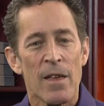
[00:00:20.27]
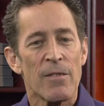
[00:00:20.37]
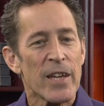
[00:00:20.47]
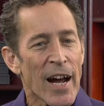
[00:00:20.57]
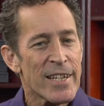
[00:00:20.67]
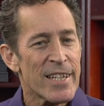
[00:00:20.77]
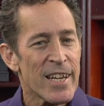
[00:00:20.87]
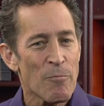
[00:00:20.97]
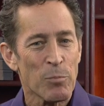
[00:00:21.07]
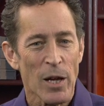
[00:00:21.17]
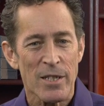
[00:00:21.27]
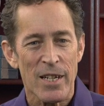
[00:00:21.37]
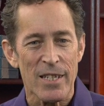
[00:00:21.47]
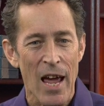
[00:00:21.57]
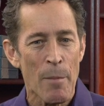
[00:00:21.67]
The I T F Plus
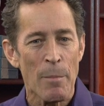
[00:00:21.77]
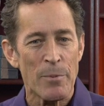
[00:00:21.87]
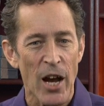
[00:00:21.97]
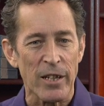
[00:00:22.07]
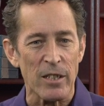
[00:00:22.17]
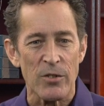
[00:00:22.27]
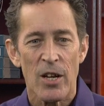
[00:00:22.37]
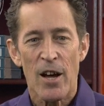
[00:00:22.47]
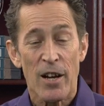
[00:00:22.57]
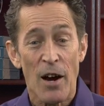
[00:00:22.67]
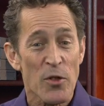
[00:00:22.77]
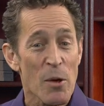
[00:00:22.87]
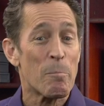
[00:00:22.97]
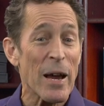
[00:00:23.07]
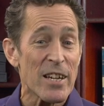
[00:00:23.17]
exam objectives cover the
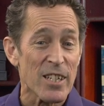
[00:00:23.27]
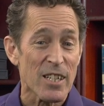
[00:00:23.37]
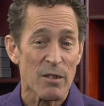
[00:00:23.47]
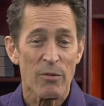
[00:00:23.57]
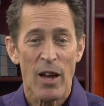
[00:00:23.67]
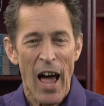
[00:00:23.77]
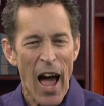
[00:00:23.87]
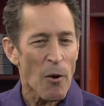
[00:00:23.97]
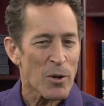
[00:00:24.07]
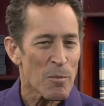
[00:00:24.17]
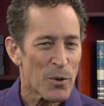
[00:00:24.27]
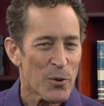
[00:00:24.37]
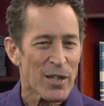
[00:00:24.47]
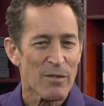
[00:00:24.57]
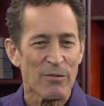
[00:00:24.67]
basics of how
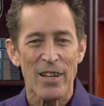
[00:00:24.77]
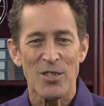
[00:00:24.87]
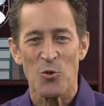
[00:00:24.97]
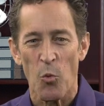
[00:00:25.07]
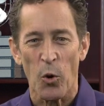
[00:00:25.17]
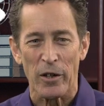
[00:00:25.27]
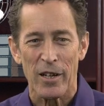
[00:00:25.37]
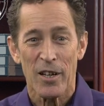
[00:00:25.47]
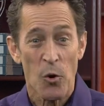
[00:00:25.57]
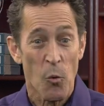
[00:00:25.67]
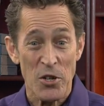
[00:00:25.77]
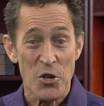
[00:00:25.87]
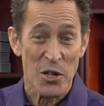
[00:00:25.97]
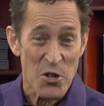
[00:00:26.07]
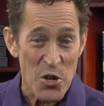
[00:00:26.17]
computing devices work, what
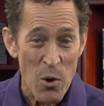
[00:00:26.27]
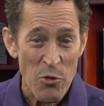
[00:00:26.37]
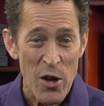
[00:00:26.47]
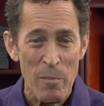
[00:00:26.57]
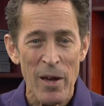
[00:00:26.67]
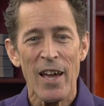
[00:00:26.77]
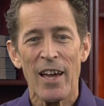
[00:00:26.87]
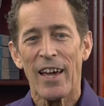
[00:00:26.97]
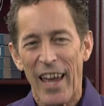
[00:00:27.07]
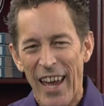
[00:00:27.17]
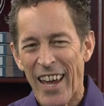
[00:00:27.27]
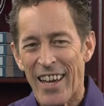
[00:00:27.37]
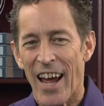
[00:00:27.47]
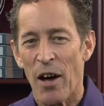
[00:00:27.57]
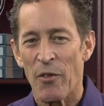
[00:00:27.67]
you can do with them,
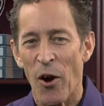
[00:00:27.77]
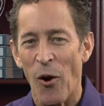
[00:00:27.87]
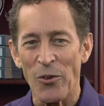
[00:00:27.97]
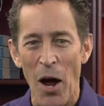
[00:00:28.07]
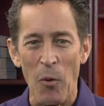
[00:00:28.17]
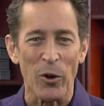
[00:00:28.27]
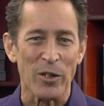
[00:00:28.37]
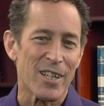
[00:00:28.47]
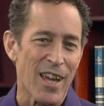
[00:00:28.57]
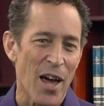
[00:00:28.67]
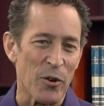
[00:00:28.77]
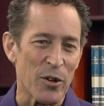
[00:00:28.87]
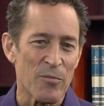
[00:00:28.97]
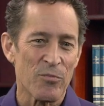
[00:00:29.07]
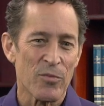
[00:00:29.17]
and how they all network together.